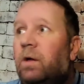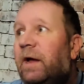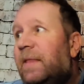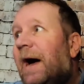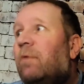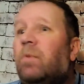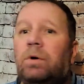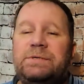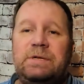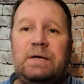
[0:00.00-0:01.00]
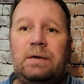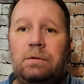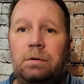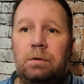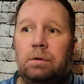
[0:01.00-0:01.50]
And now Mosley.
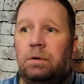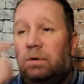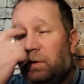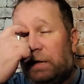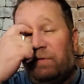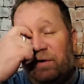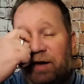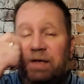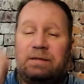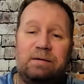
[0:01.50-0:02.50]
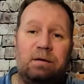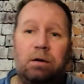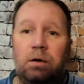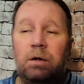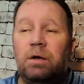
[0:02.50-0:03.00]
And we're at.
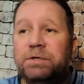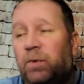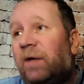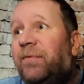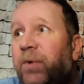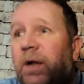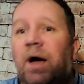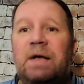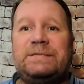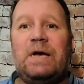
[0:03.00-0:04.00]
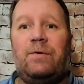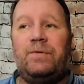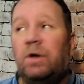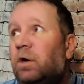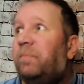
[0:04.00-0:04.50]
So we had 3 guys
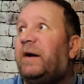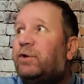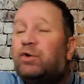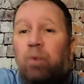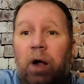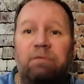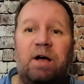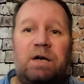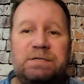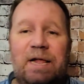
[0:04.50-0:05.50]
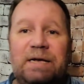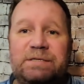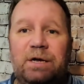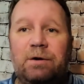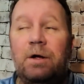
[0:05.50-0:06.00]
out compared to 12 guys
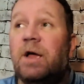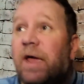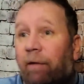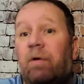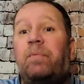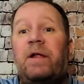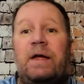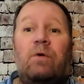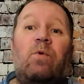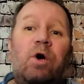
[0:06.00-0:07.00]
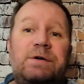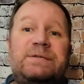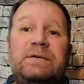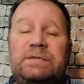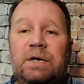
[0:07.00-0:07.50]
last year. And we're playing worse
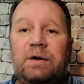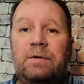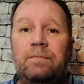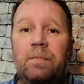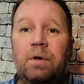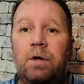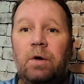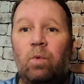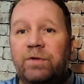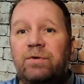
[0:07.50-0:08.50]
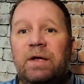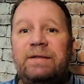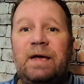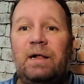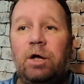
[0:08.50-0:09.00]
this year. What did that
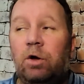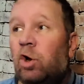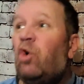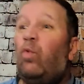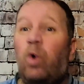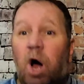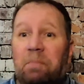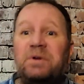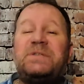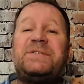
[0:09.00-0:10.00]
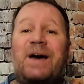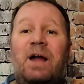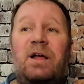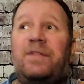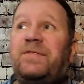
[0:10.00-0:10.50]
tell you? Robert
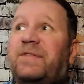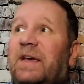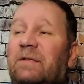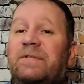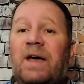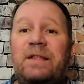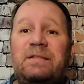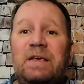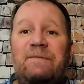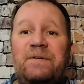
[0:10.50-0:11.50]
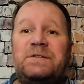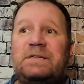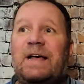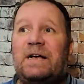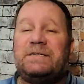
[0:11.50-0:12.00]
Saleh did that
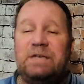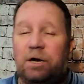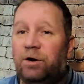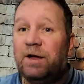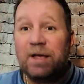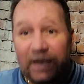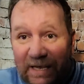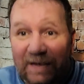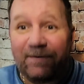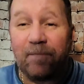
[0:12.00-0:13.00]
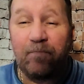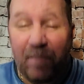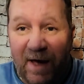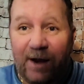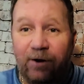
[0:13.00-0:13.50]
defense last year even
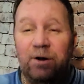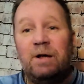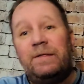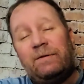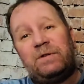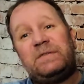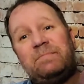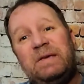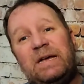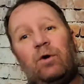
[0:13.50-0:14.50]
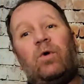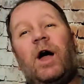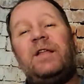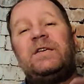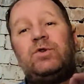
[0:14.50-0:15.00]
better than what DeMeco
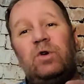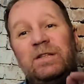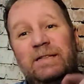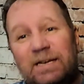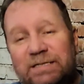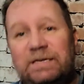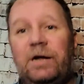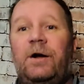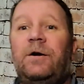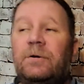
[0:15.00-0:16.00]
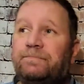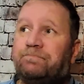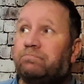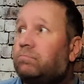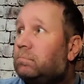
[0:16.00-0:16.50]
Ryan is doing this year.
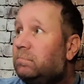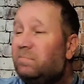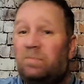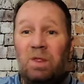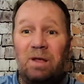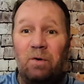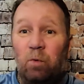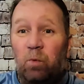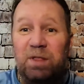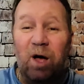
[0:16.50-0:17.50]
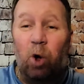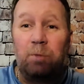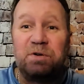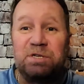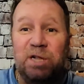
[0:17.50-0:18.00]
With an
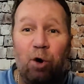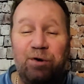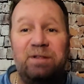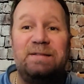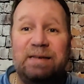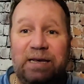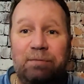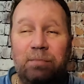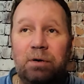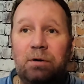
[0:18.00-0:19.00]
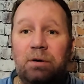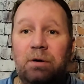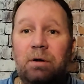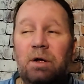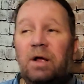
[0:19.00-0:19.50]
almost loaded team.
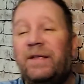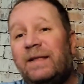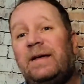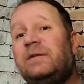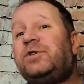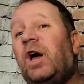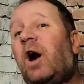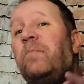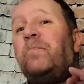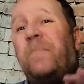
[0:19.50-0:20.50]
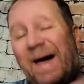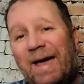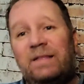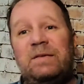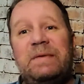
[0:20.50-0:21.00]
That tells you how
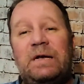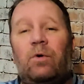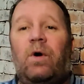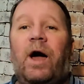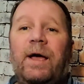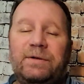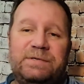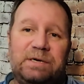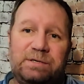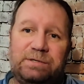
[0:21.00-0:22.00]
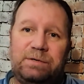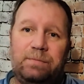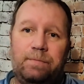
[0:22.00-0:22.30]
bad DeMeco Ryans is.